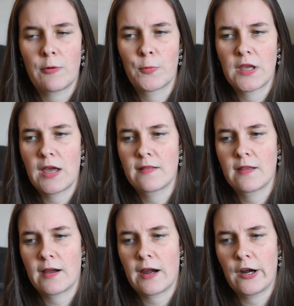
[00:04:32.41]
we had
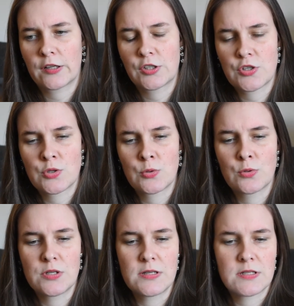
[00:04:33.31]
characters
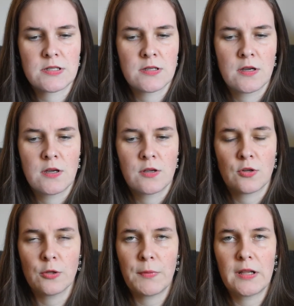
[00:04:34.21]
who is
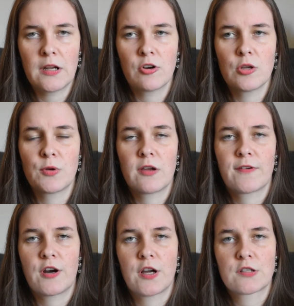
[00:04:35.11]
non-binary, we
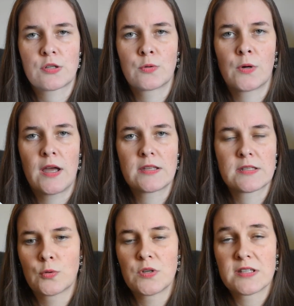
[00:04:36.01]
have character
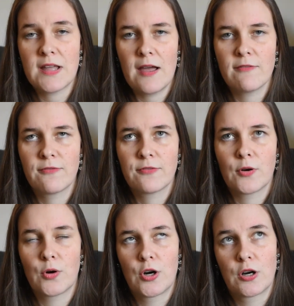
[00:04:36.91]
who is deaf
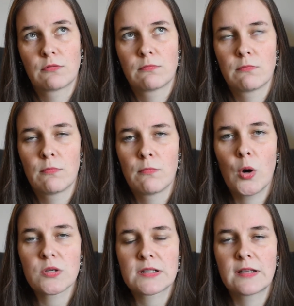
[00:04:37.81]
or
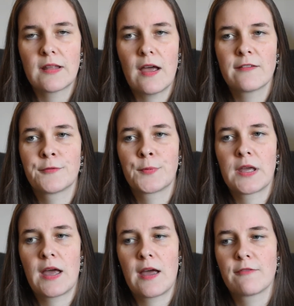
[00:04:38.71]
mostly deaf,
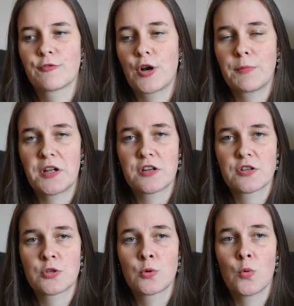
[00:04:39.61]
we have
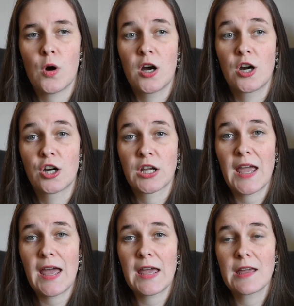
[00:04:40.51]
grandmothers who are
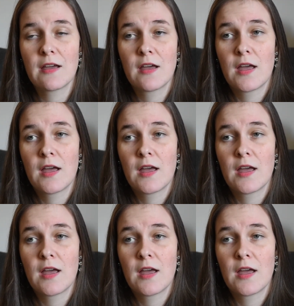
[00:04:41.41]
gay.